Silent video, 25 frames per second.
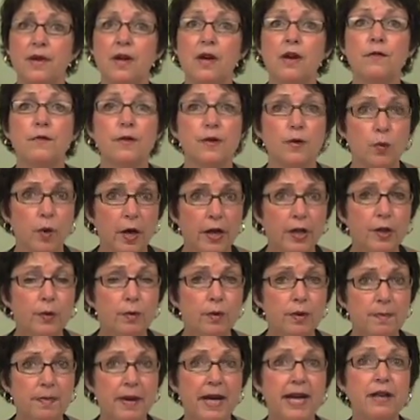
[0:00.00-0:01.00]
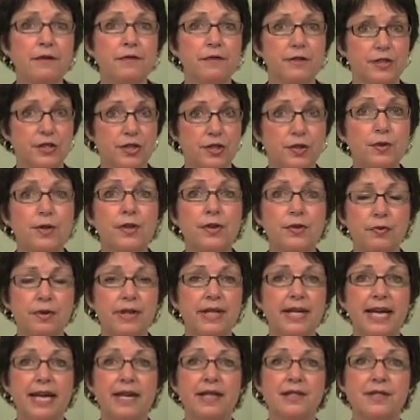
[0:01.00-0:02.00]
For what you would pay for 2 or 3
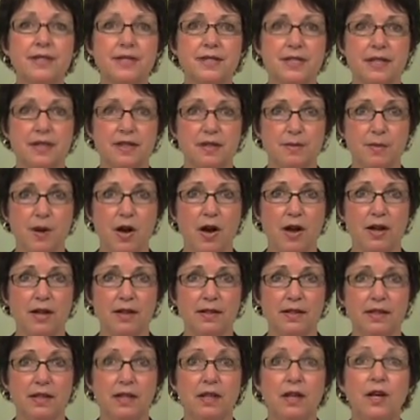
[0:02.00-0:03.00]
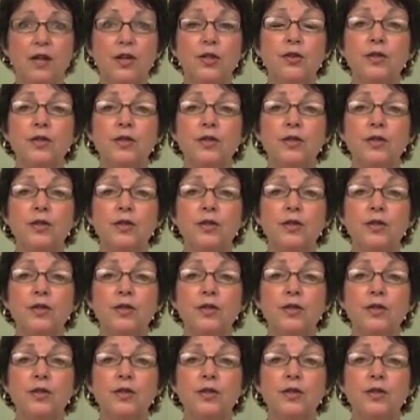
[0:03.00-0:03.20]
candles at the mall, you